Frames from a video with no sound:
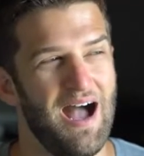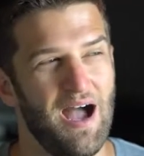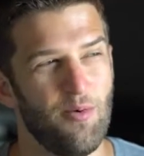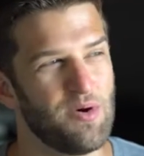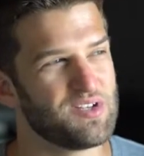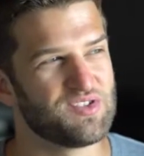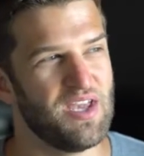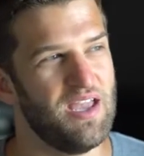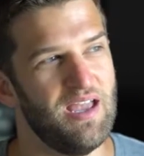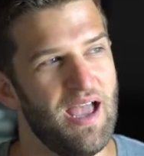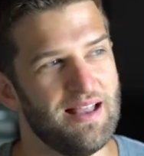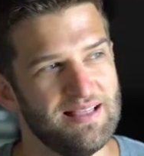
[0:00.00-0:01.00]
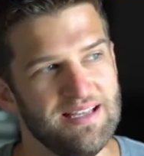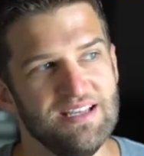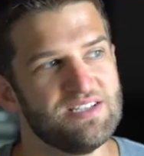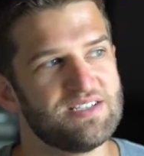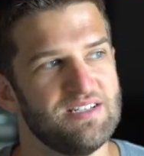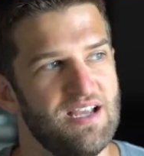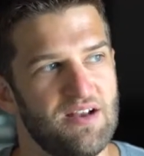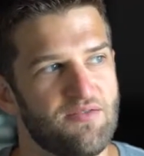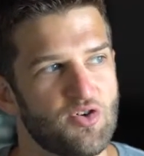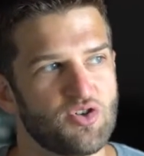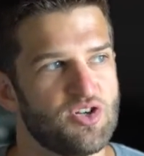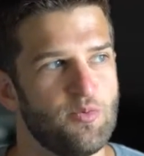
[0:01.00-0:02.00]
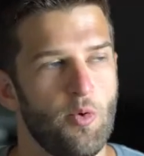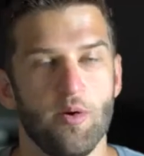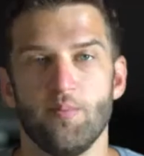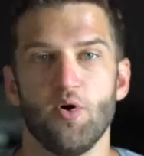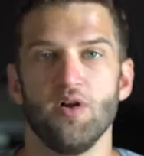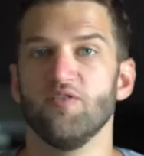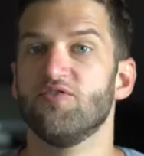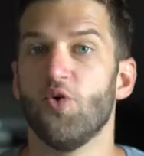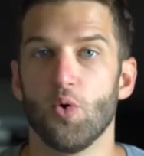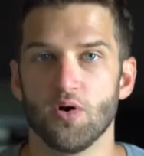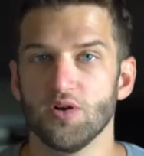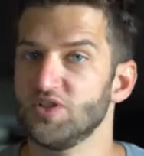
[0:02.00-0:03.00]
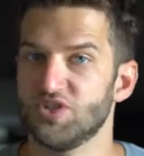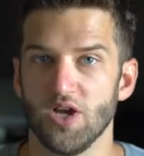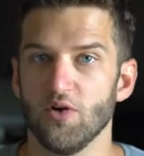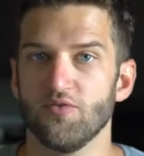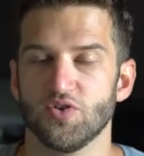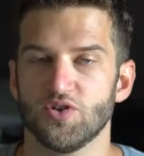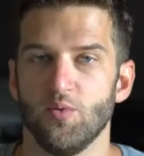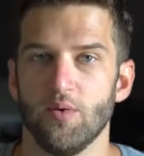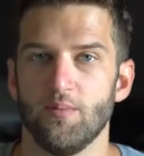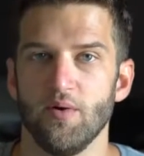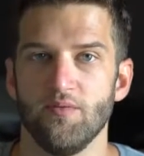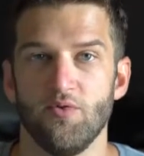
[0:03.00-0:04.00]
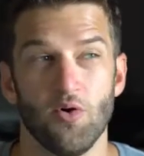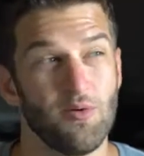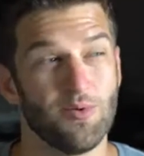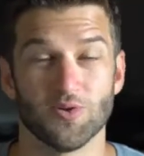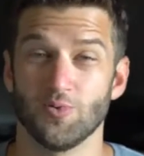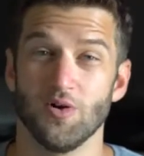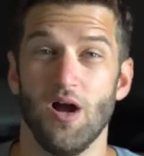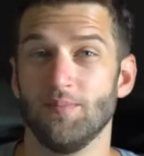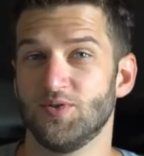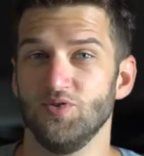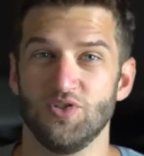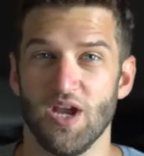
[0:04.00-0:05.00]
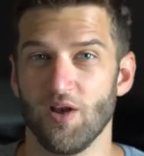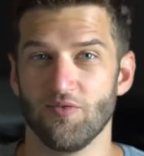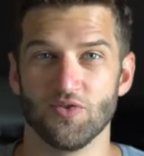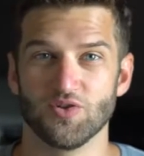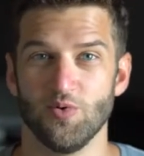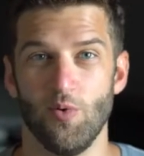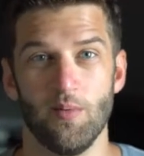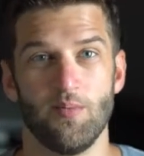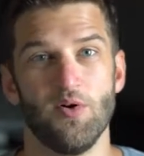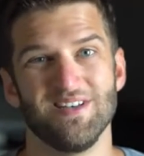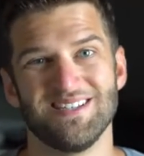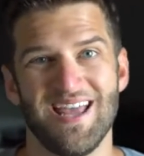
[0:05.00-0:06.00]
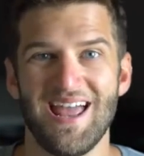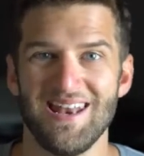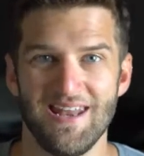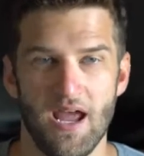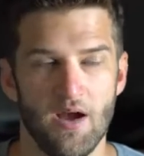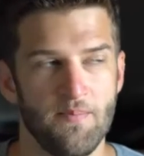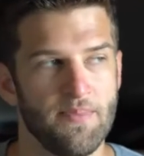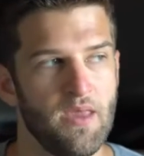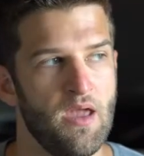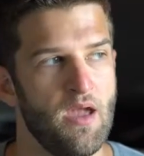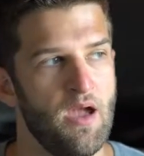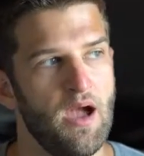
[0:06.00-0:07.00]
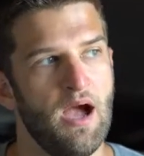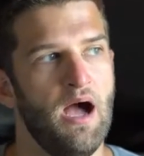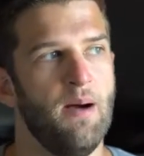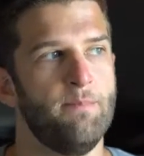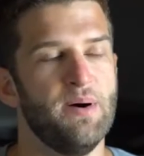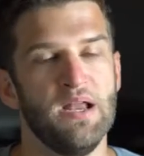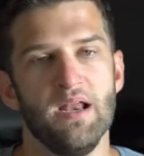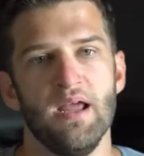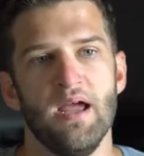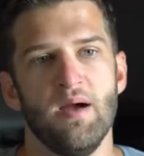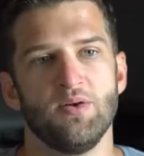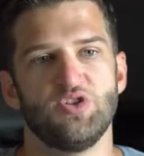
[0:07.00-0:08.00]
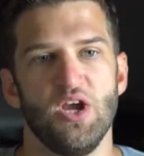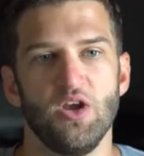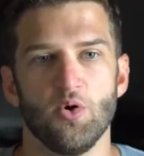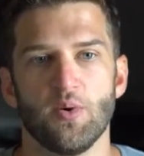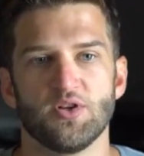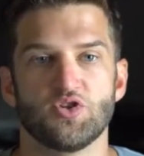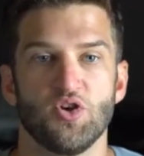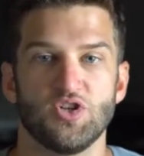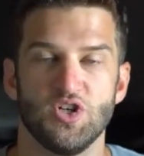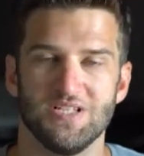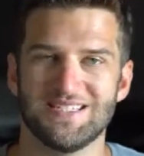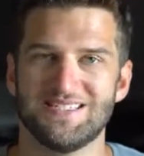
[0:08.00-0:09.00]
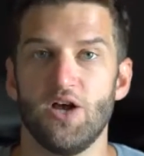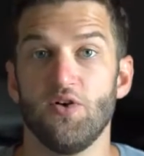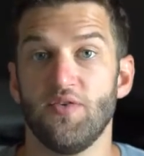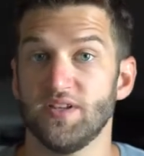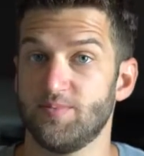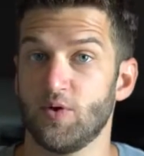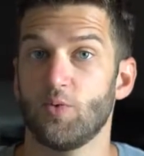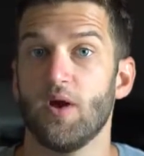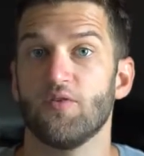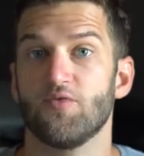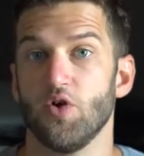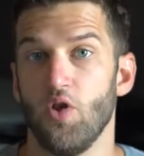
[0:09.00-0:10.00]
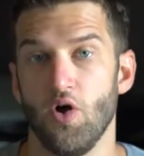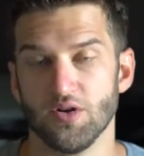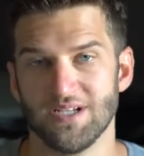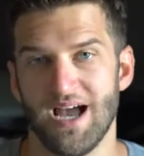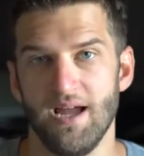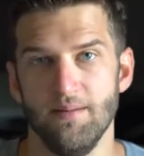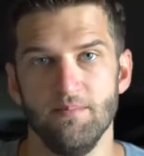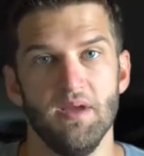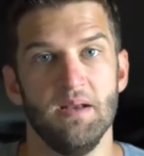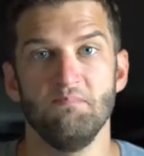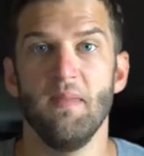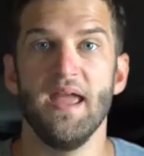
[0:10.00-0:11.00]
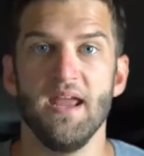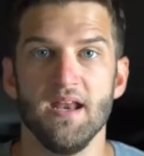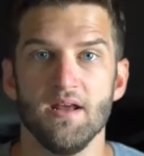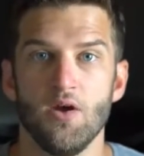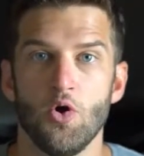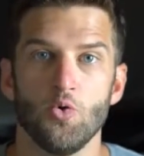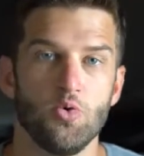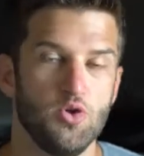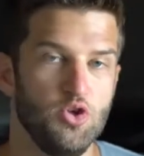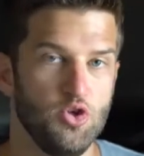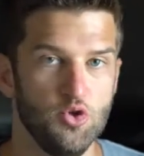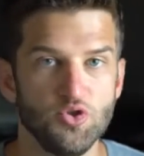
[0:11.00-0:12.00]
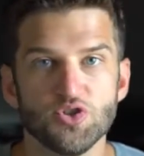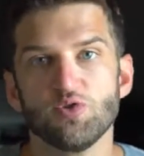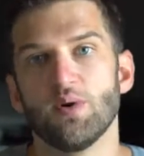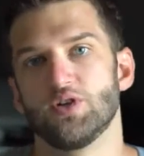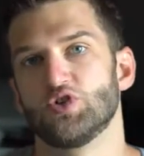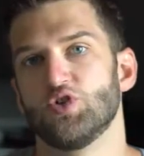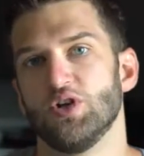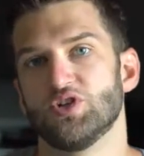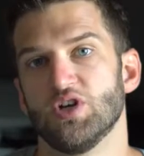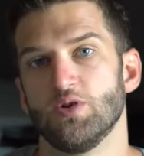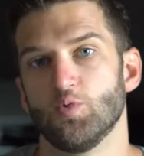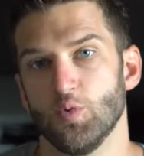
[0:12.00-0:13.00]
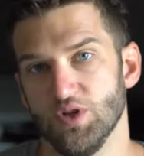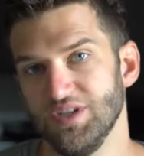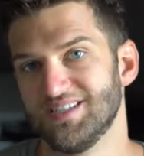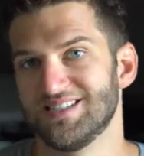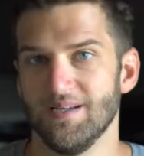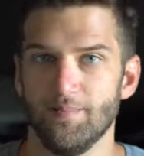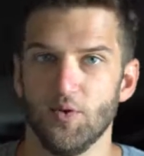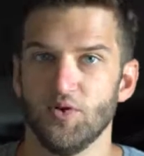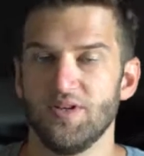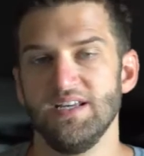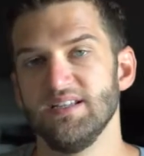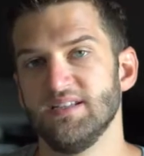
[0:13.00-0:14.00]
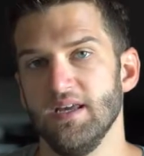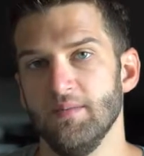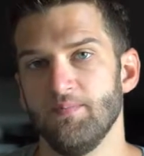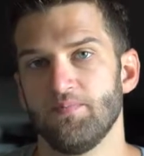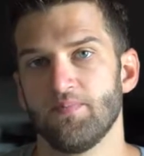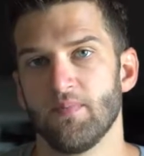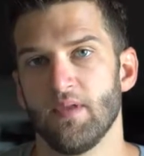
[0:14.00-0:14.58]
I want to say at least in version 1.4, and Django version 1.4, which we're up to Django version 1.10 now. But Django registration itself has been around for a long time. It made user registration really simple and easy.